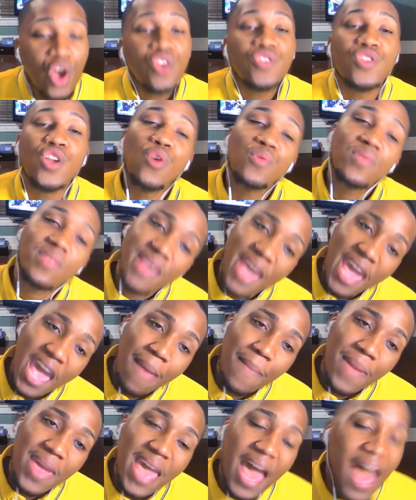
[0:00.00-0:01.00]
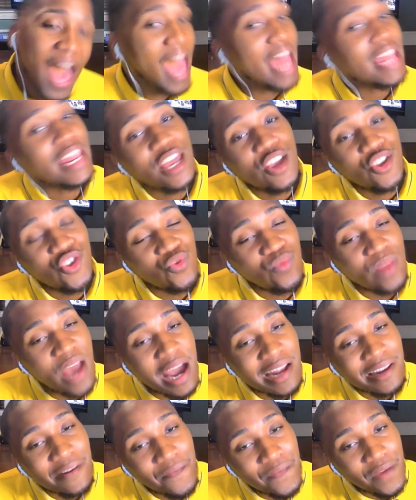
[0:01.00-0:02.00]
So, Tami, I need you
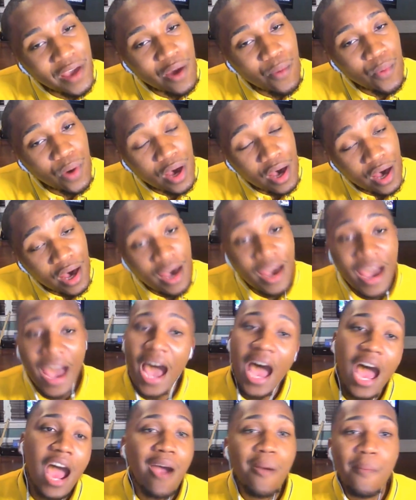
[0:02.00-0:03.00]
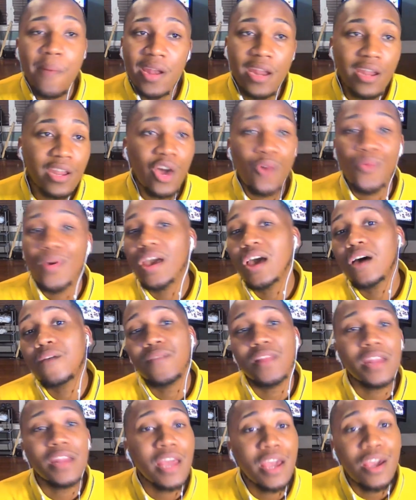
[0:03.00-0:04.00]
not to film with her. I already know
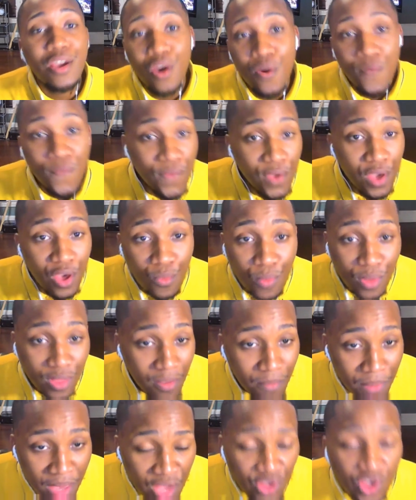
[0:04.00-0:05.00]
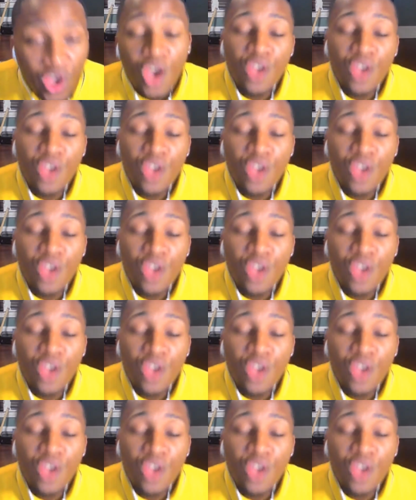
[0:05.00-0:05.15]
Evelyn ain't going to film with the bitch.